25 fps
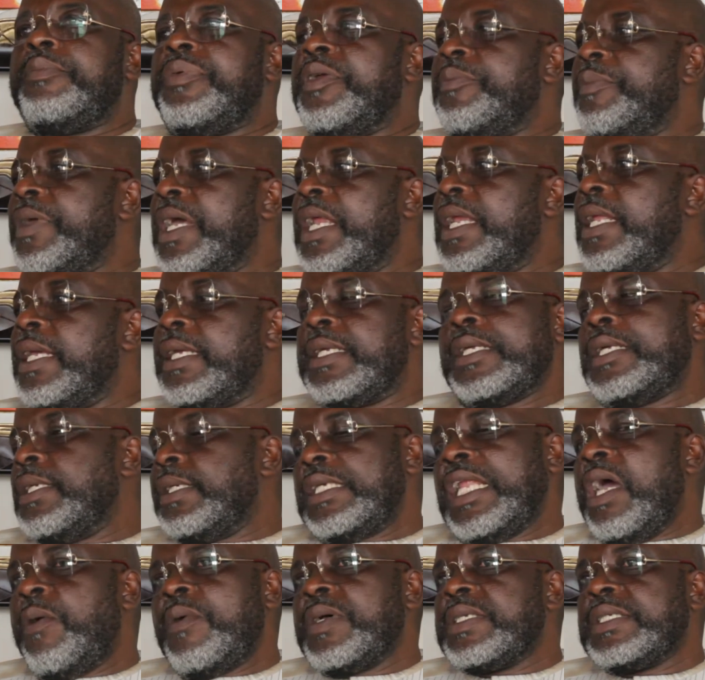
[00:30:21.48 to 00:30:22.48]
Premier League.
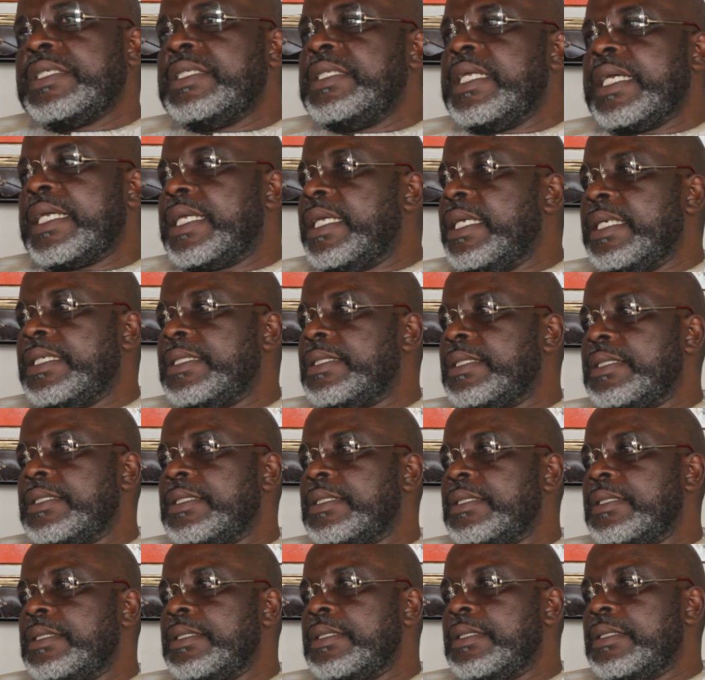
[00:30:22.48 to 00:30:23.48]
That wasn't the case
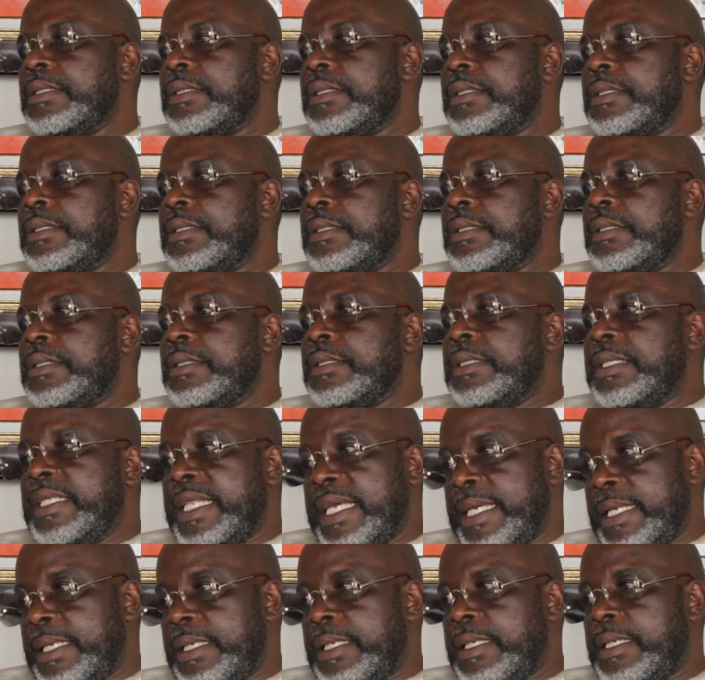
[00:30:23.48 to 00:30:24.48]

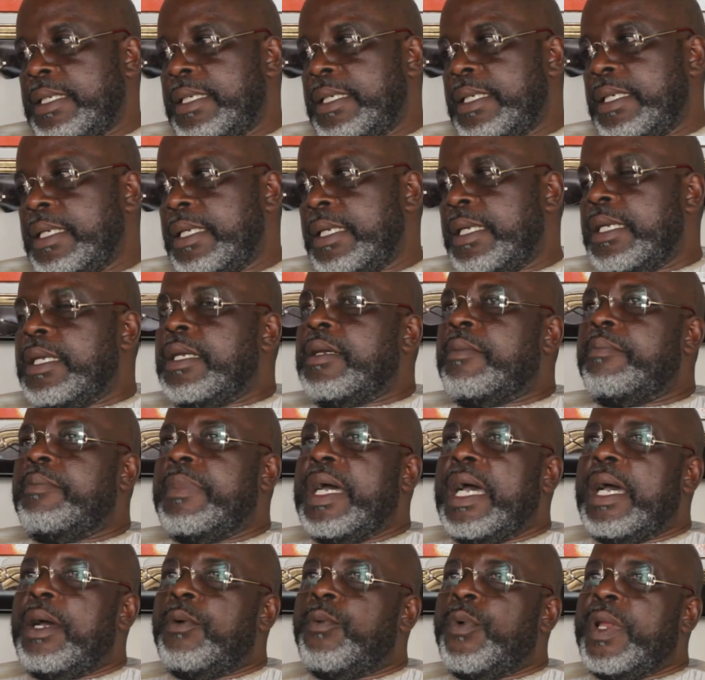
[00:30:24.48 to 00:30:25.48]
then.
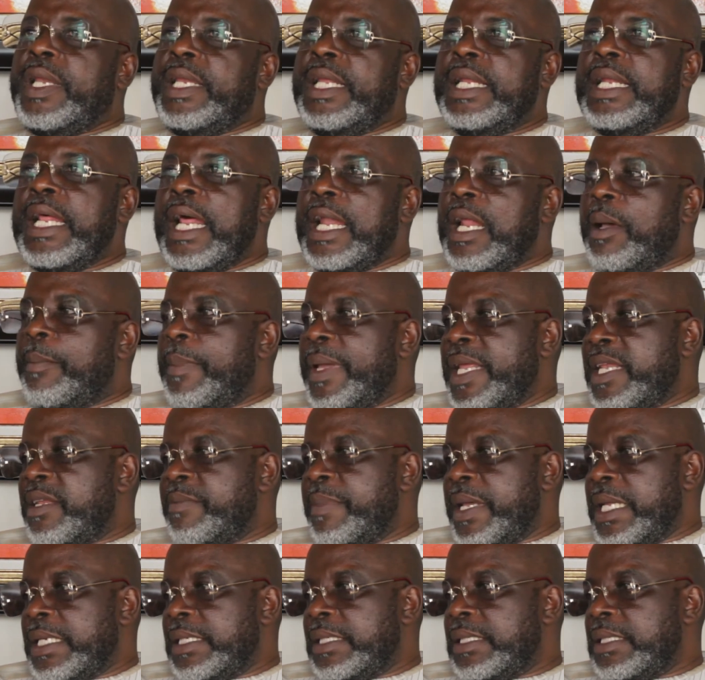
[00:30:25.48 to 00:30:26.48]
But we did an
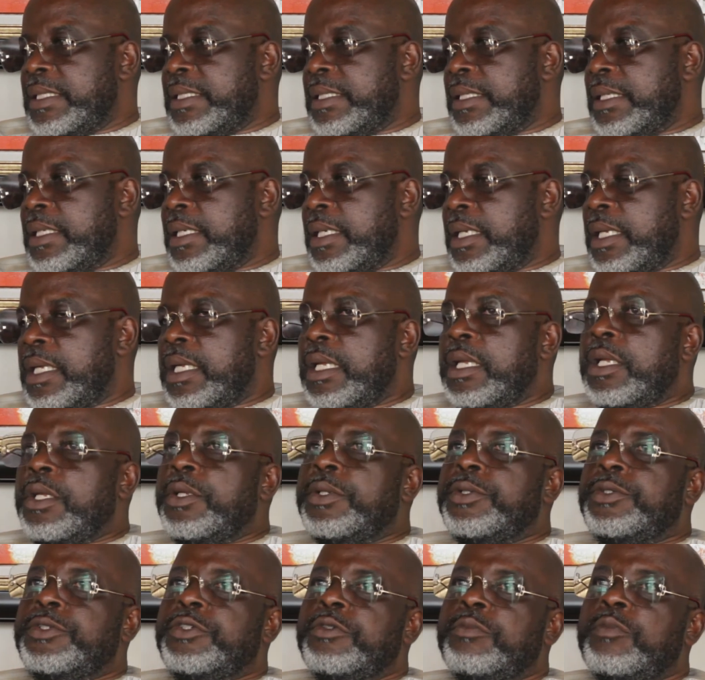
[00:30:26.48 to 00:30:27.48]
amendment
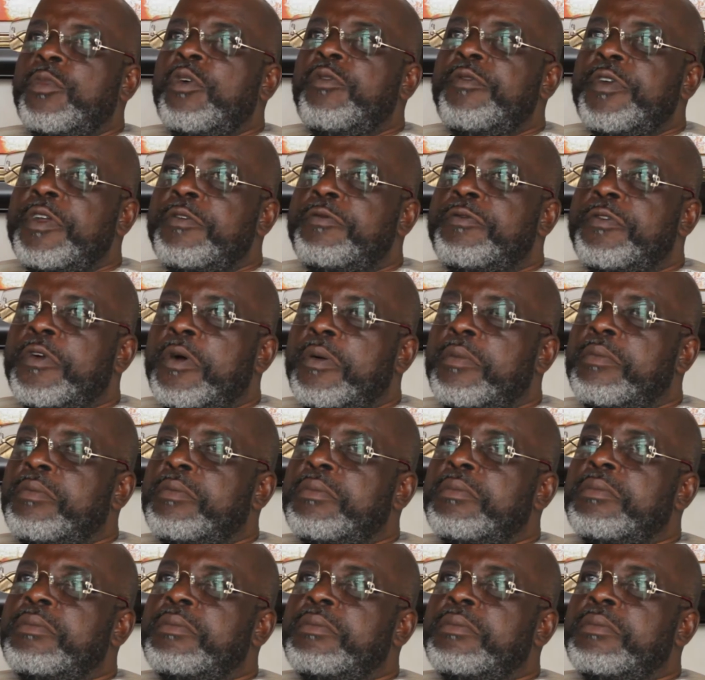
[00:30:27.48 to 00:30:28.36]
to move it from